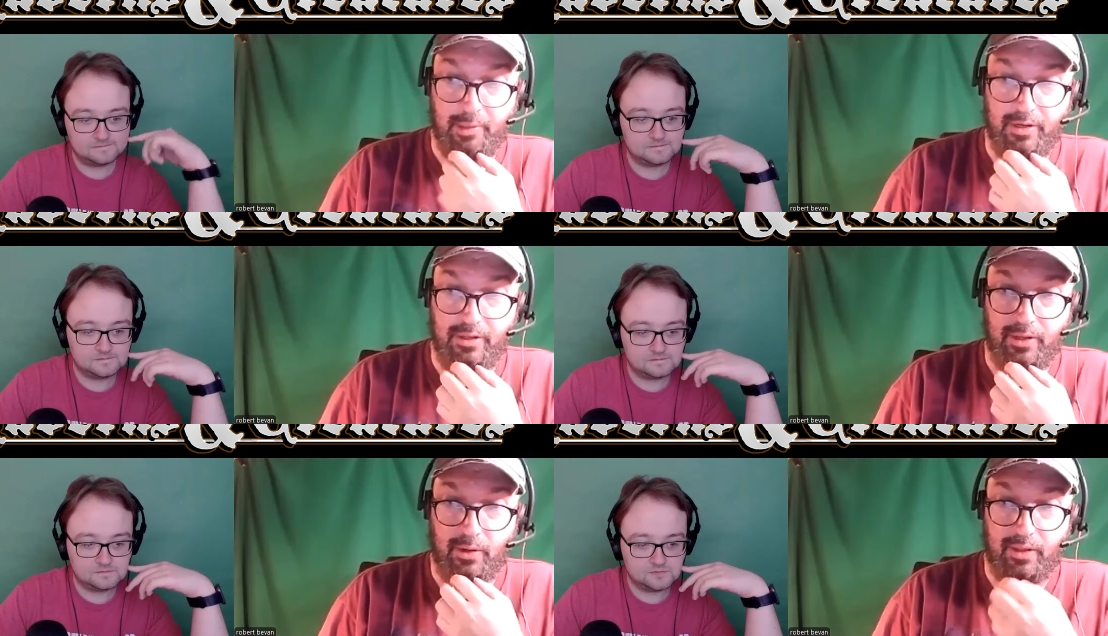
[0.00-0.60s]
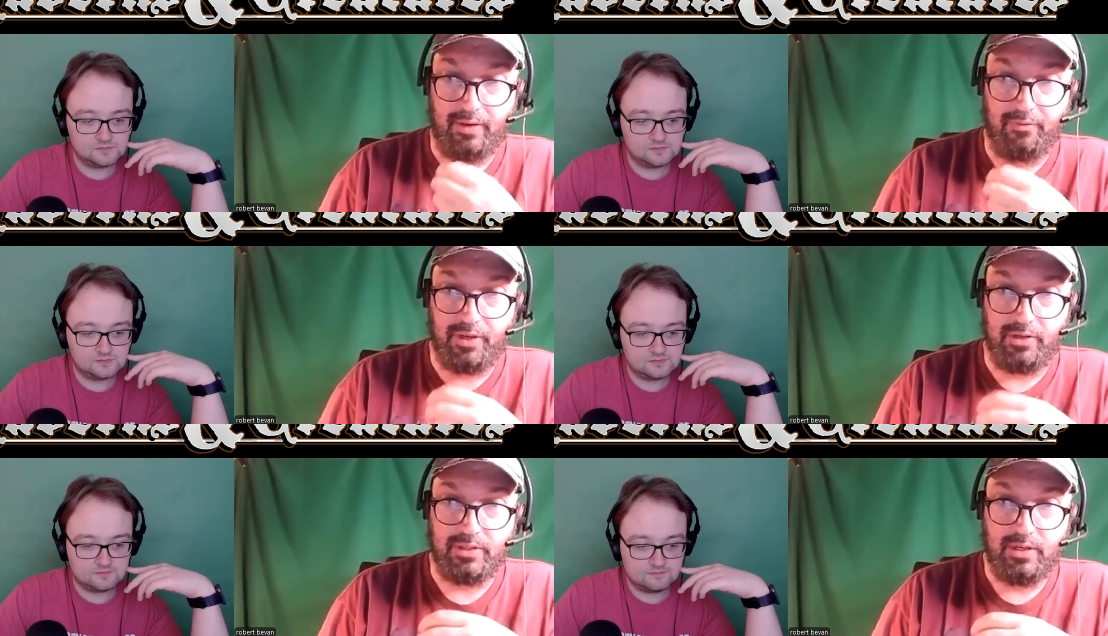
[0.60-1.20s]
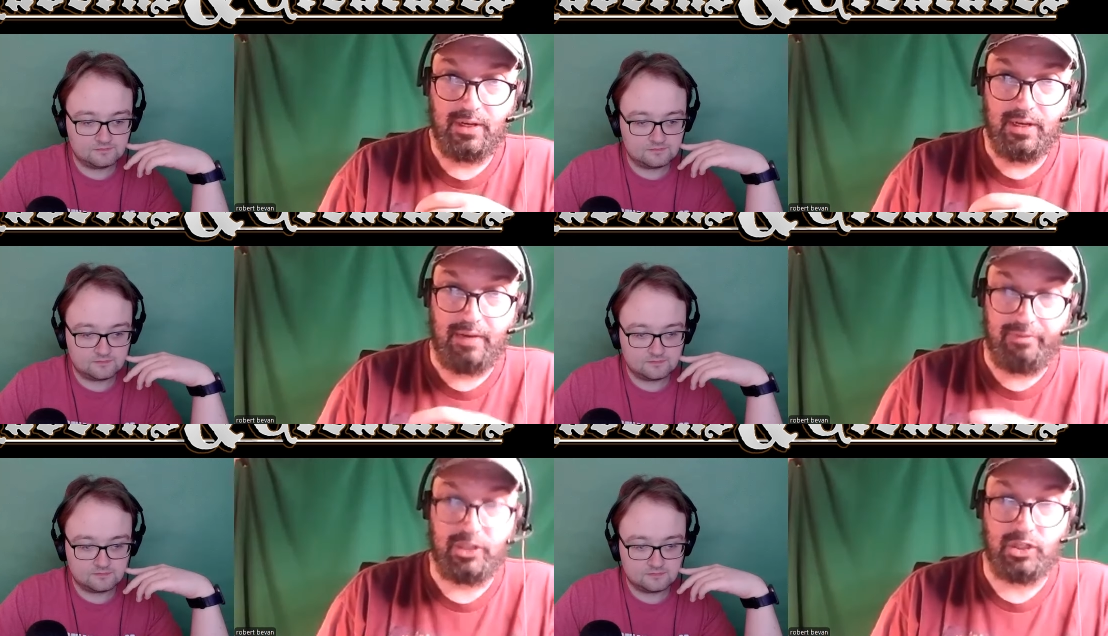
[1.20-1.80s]
Speaker 1: compatibility, though? Like, if there's,
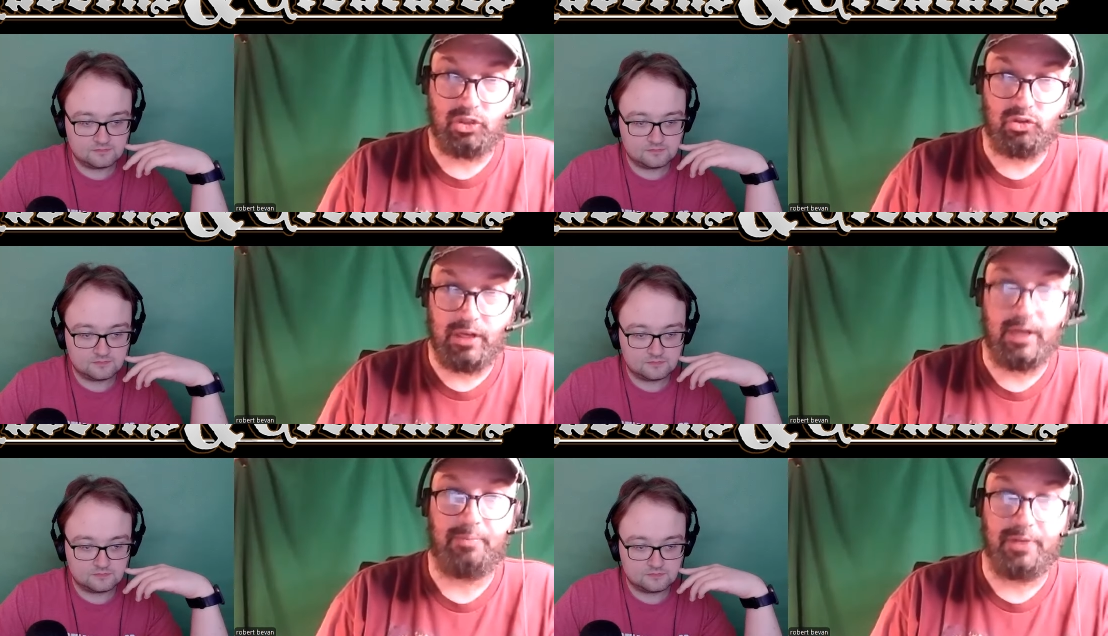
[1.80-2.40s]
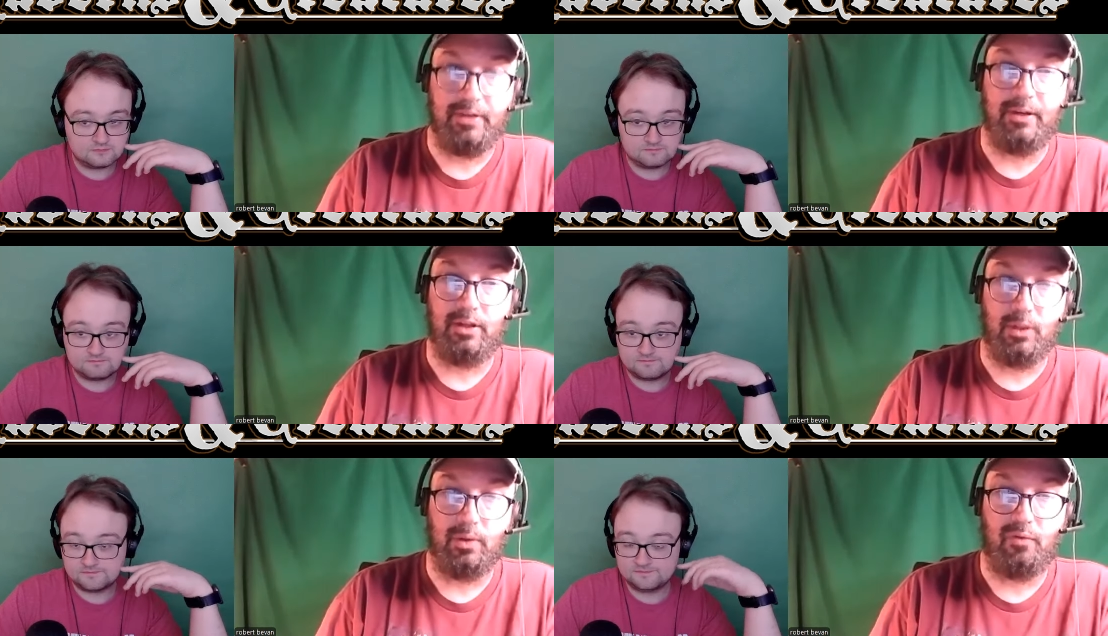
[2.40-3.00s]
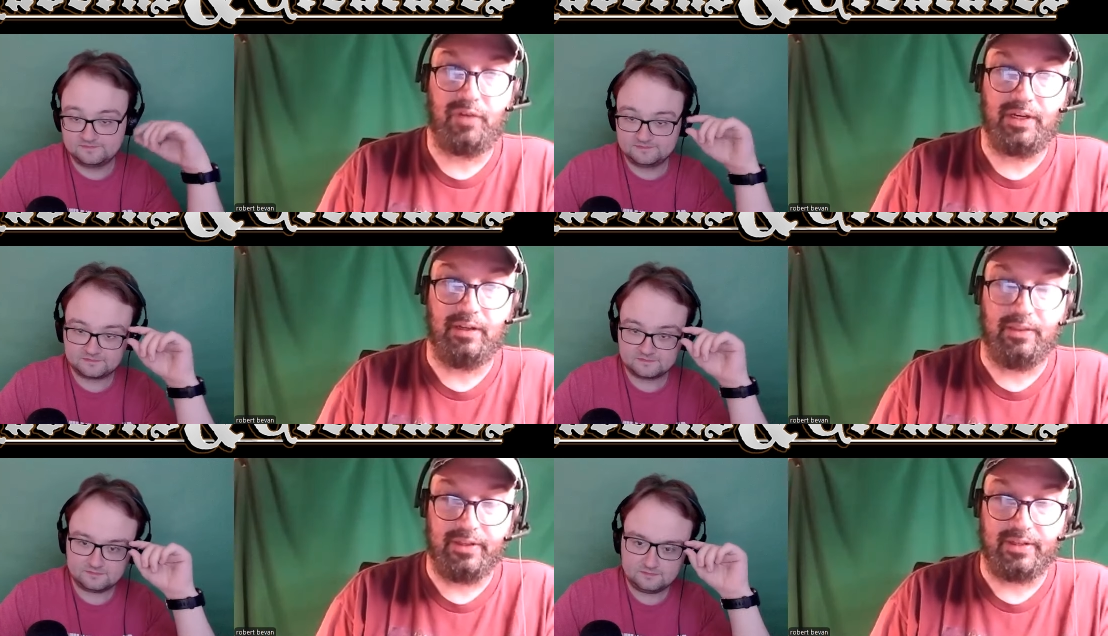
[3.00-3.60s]
if they just straight up didn't include a
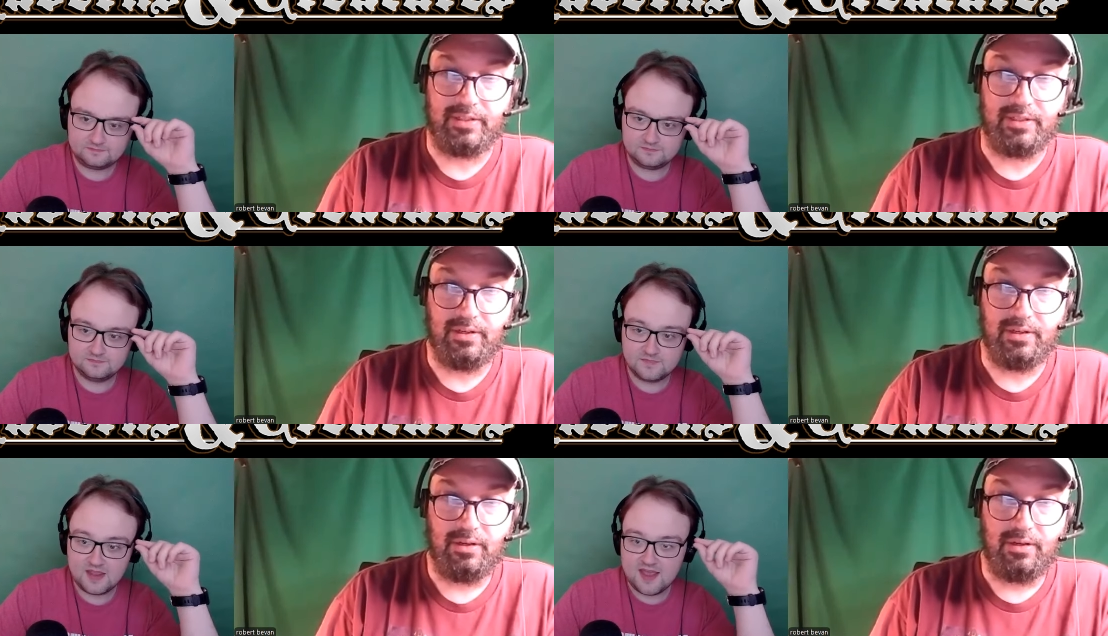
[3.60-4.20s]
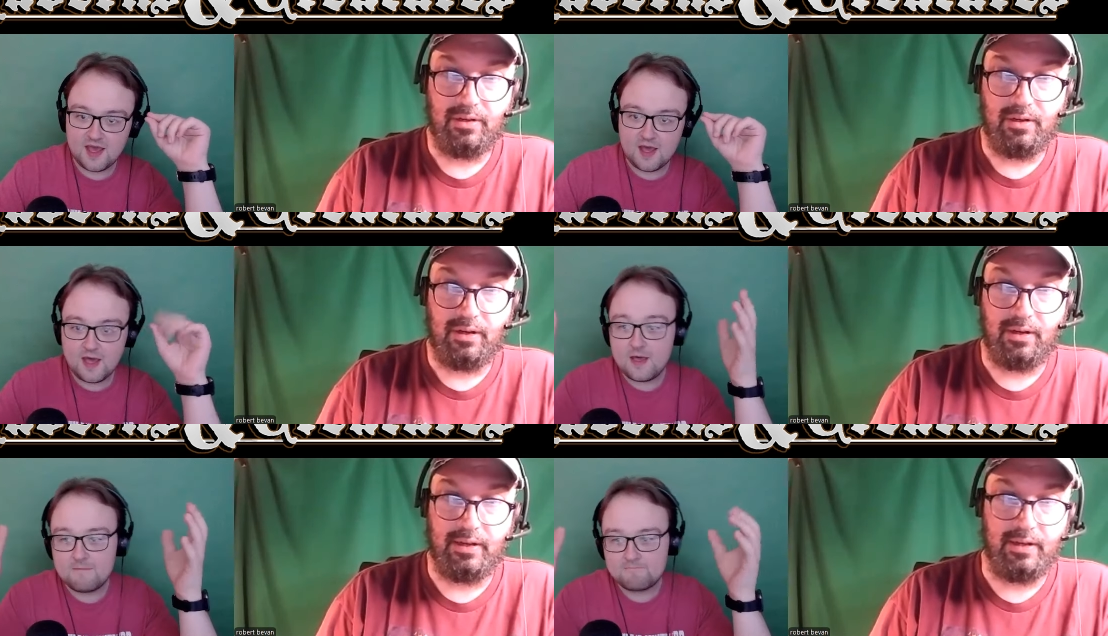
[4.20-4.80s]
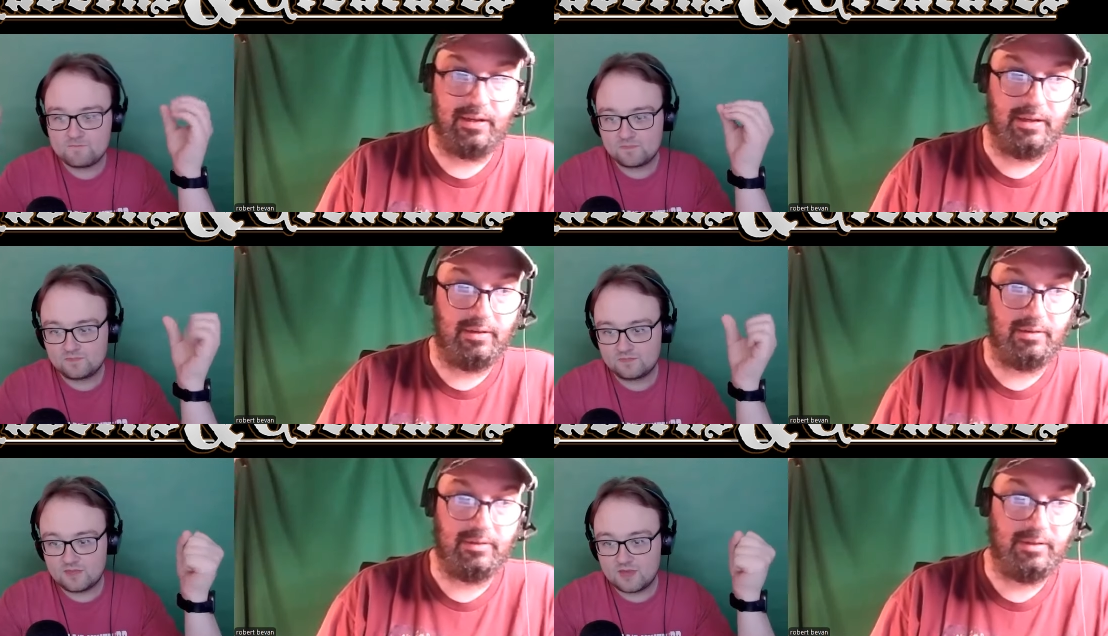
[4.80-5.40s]
feat in this,
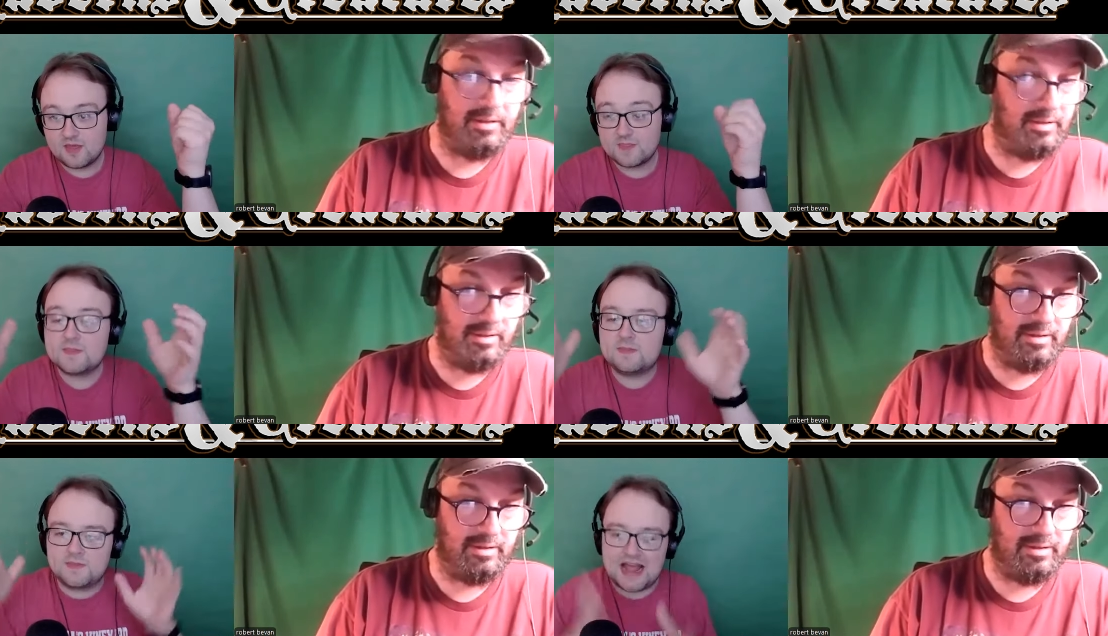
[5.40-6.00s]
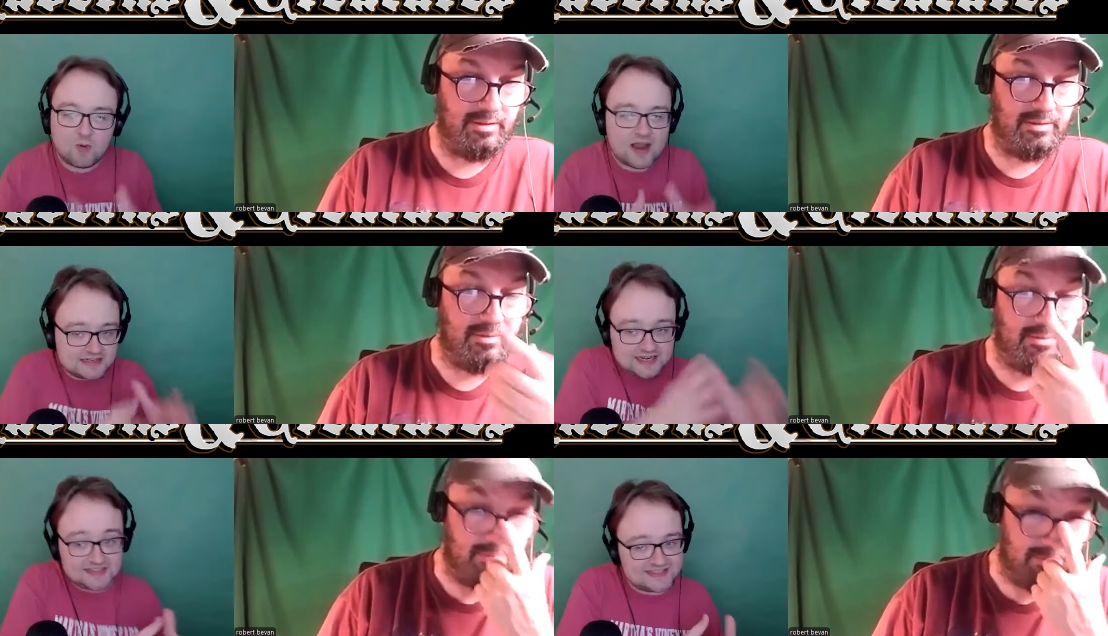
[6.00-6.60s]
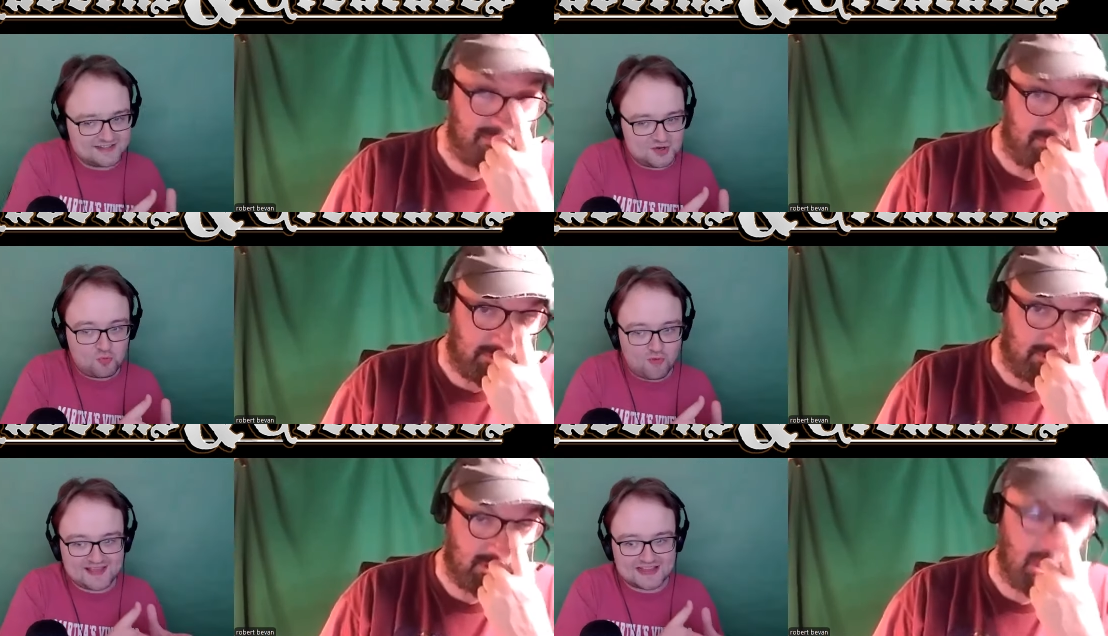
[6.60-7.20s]
Speaker 2: that's why it doesn't right?
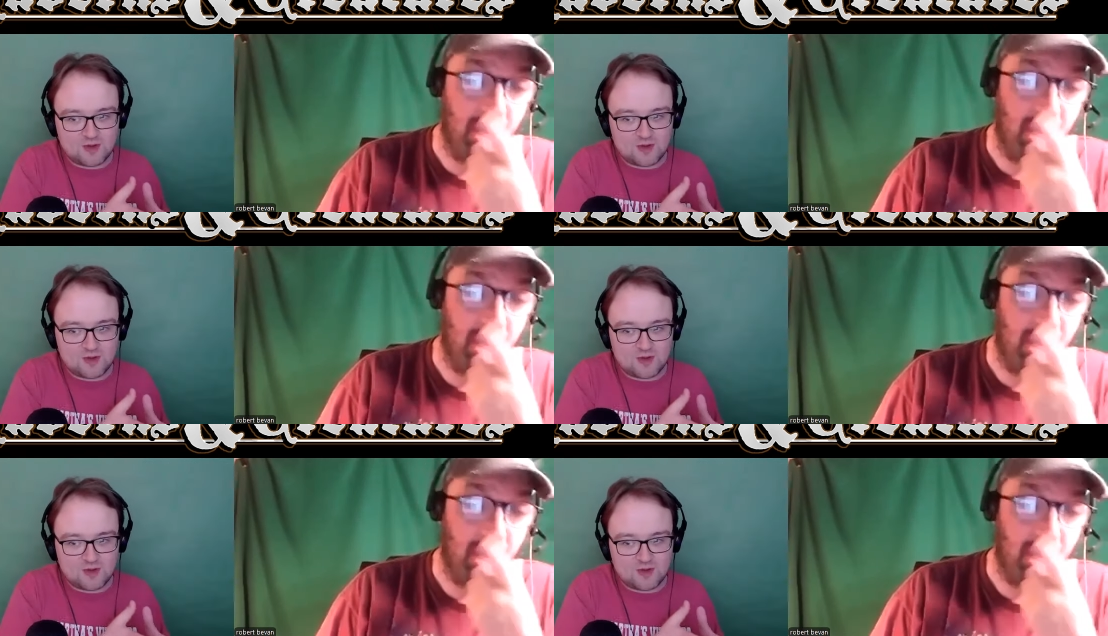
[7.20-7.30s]
That's why the